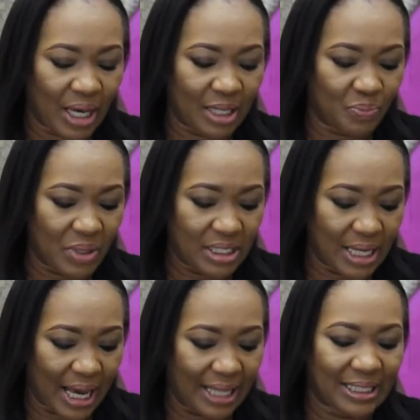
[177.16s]
and
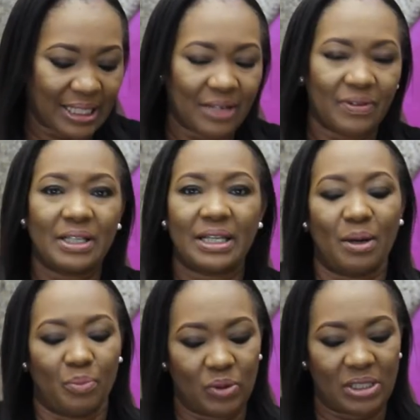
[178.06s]
Peter had given
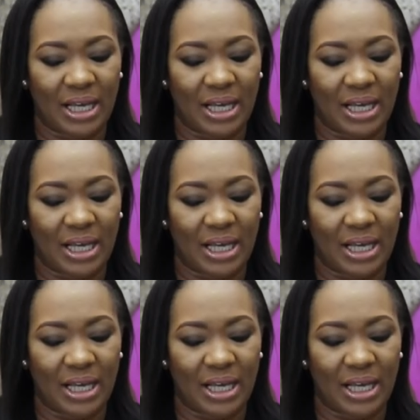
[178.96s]
their boats,